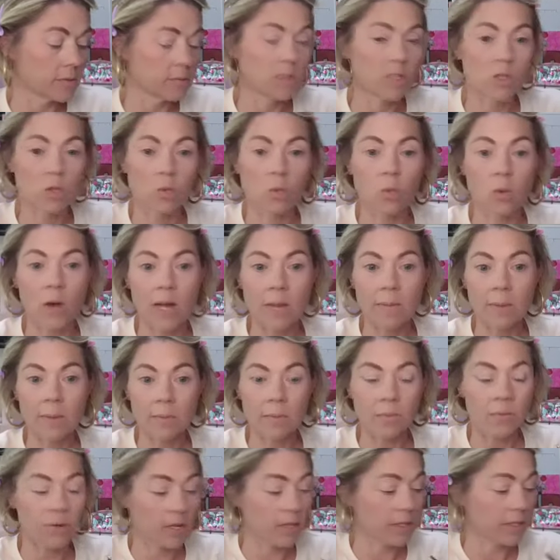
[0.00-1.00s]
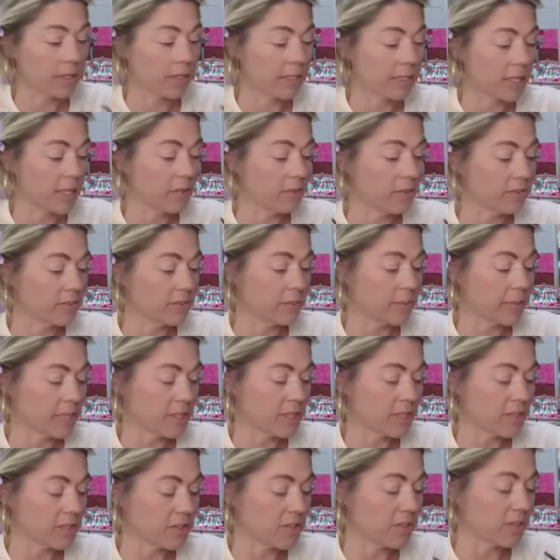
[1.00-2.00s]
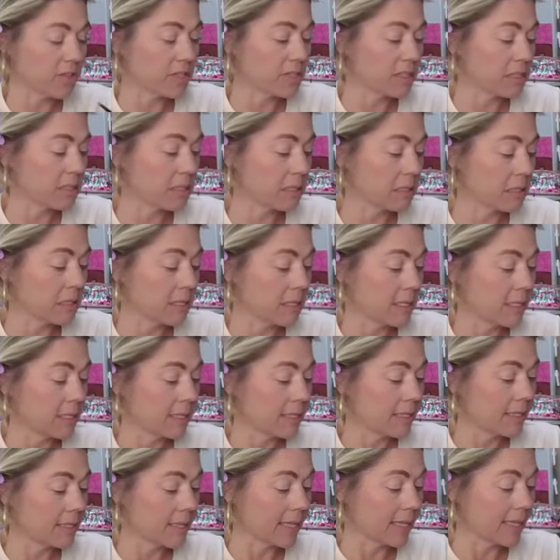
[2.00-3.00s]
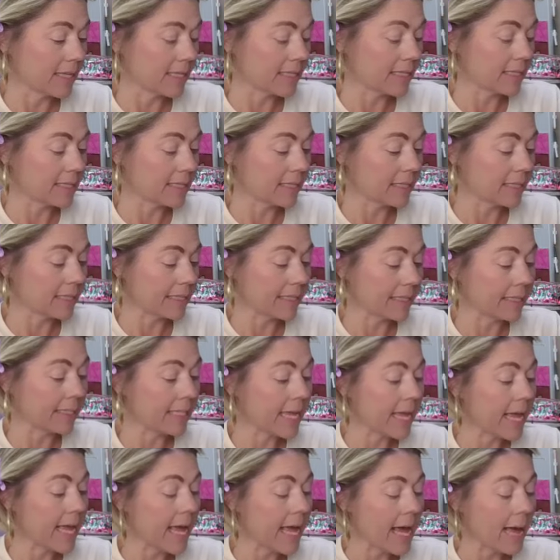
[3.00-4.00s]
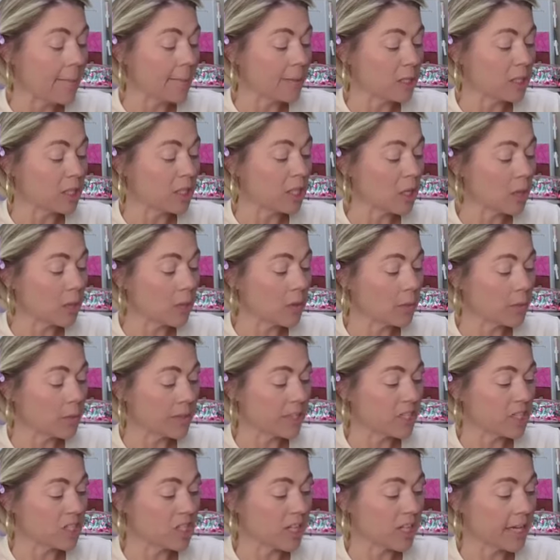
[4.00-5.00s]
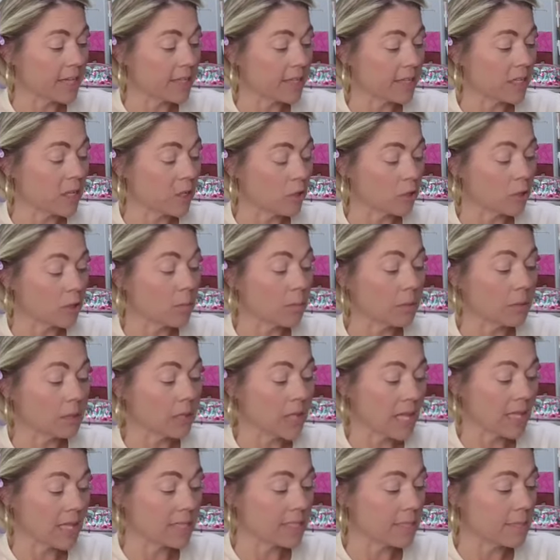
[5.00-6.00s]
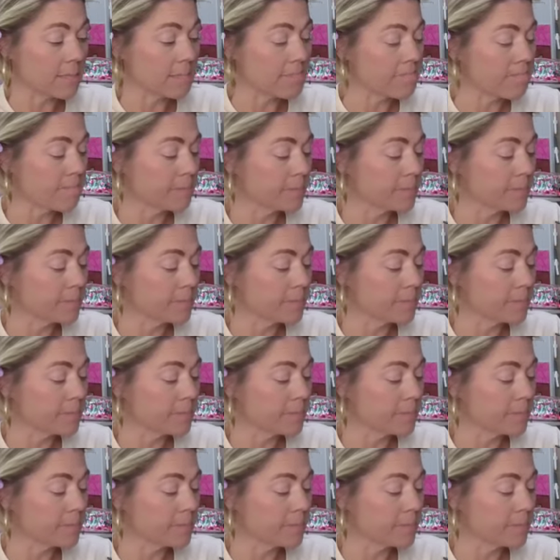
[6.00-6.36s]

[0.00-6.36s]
Just wiping product off to make sure it's nice and clean. I'm going to go in with a shade called Blossom.